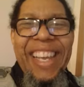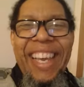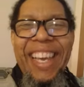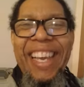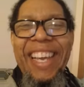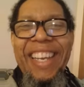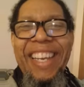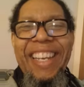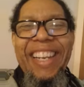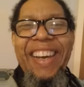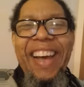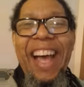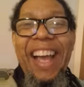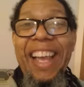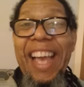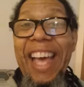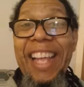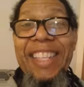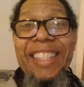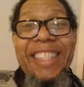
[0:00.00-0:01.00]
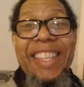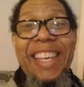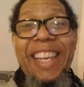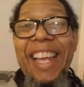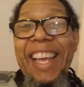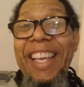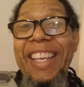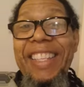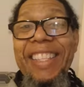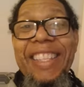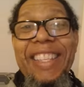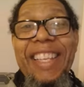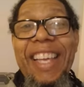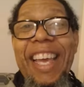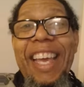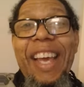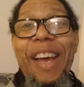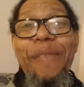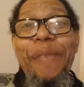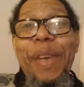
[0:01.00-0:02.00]
You know, I gotta say that, because
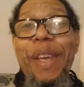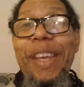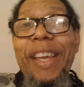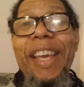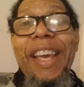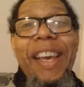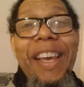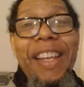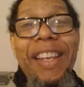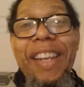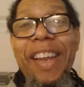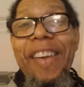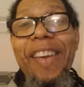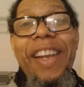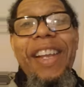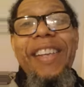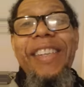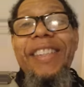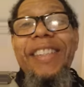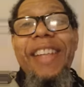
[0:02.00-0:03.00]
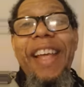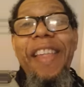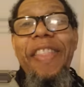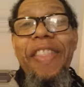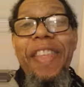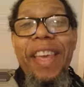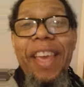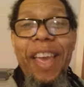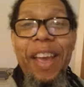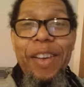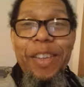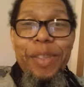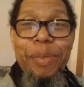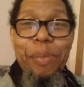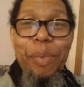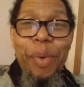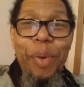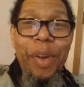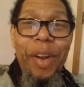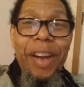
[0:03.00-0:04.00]
I mean, there is nothing else
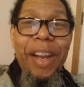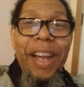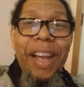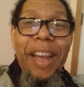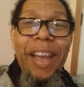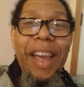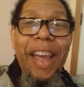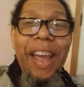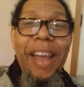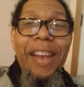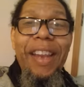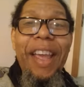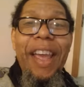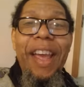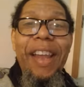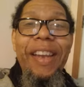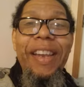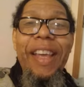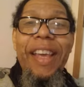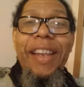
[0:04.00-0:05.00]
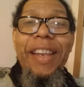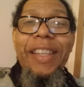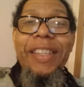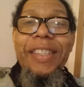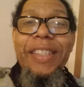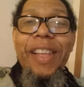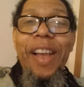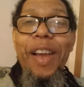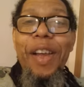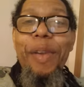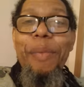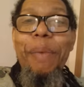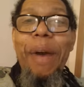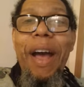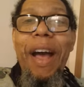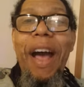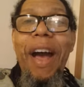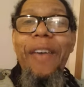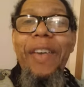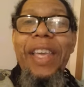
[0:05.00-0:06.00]
more. And then he's talking
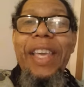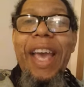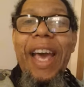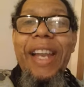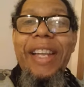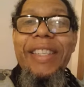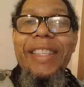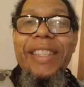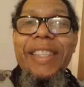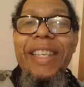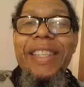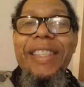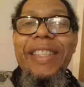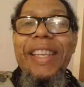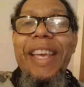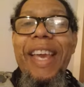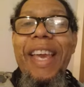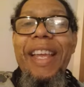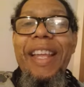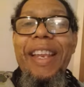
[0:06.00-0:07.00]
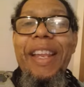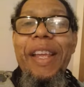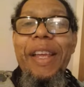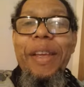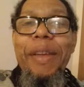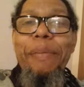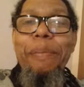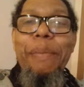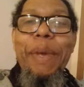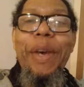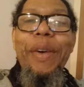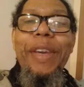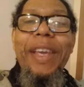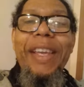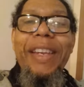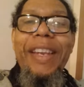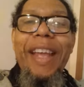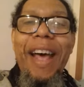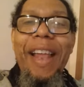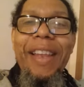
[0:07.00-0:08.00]
about how he got a $68
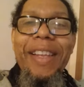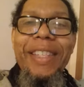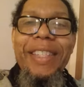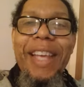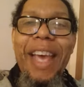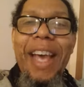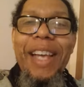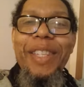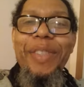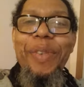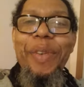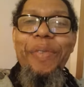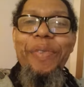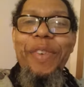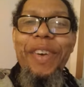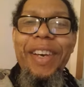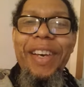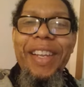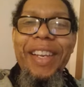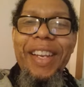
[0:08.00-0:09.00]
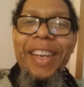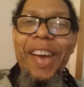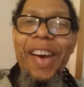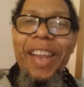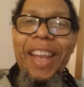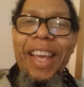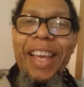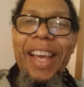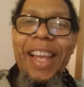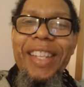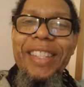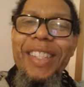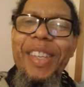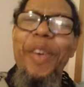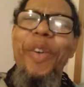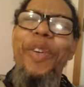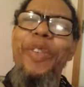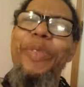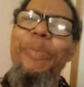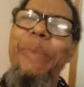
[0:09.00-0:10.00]
million tax refund and all that kind of
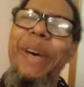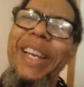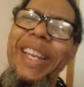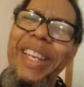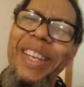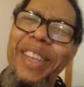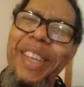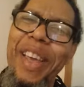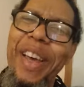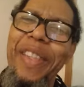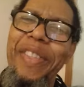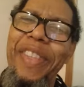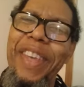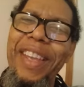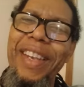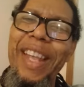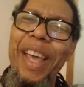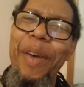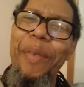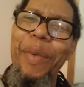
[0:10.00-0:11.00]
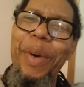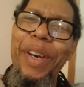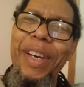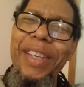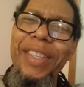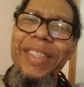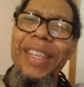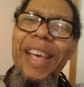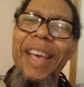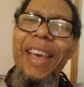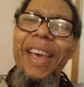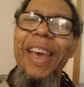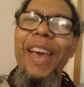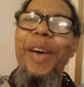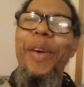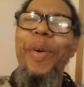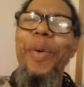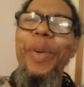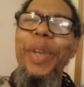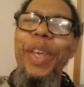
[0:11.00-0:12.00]
stuff. Whose money do y'all think that was?
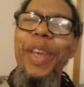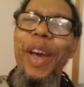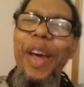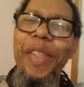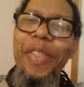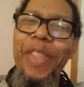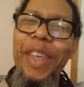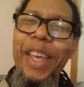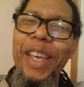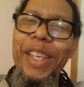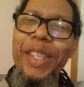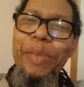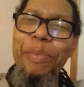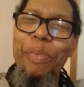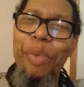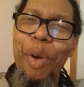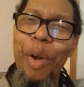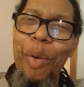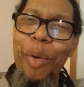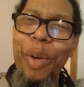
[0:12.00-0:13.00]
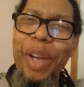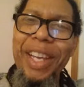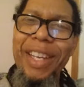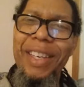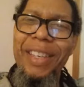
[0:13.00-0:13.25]
And who do y'all think is broke?